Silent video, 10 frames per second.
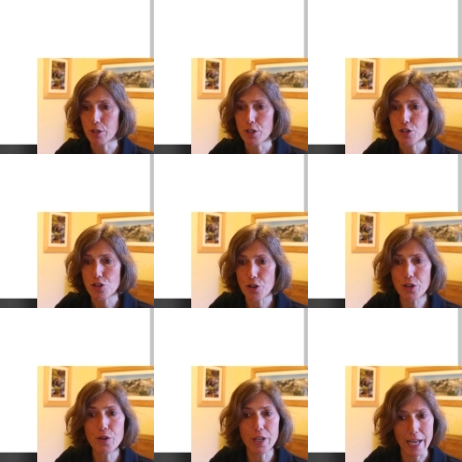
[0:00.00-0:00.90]
Sure,
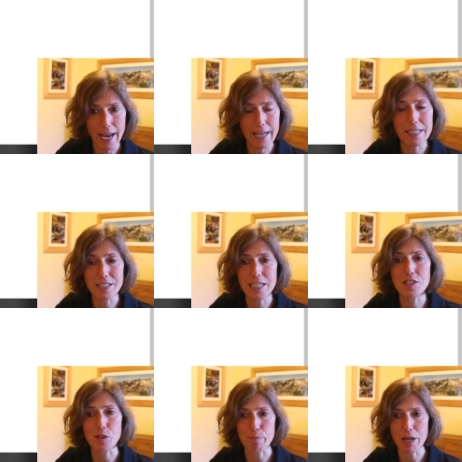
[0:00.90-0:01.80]
you can add indeed
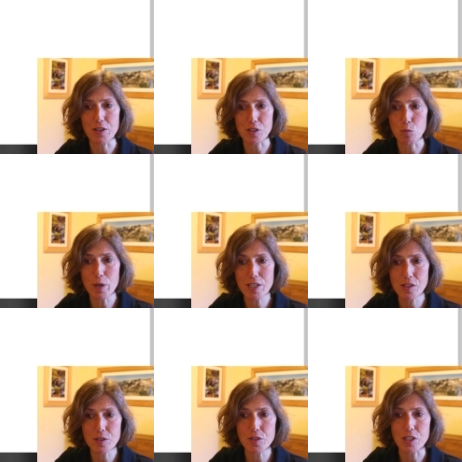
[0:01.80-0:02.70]
some bells and
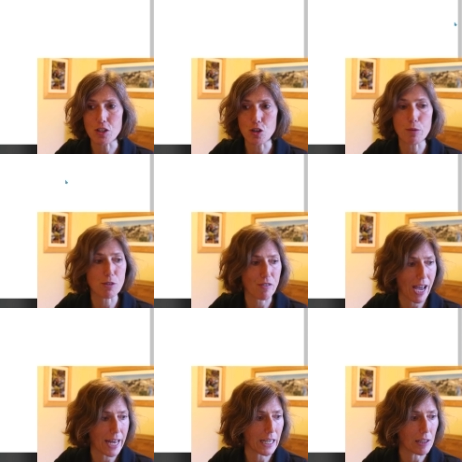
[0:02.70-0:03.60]
whistles in terms of
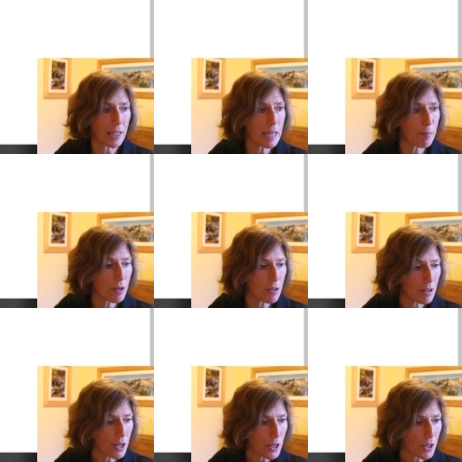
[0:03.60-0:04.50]
adding a label.
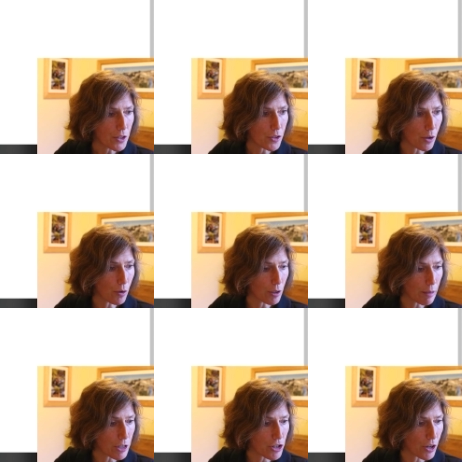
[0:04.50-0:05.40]
So let
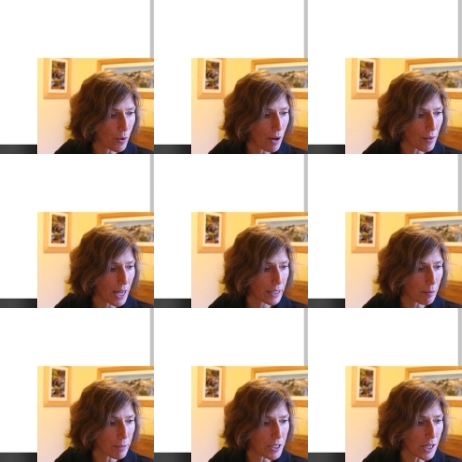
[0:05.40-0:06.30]
me show how that can
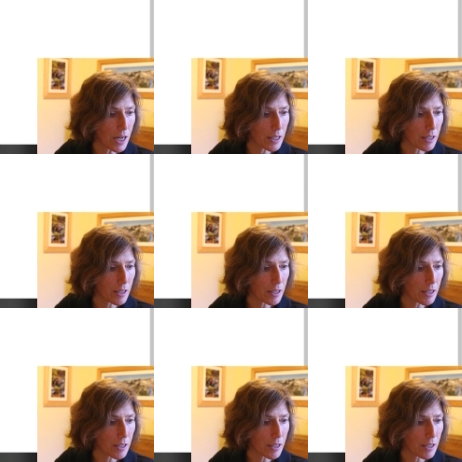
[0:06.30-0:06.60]
be done.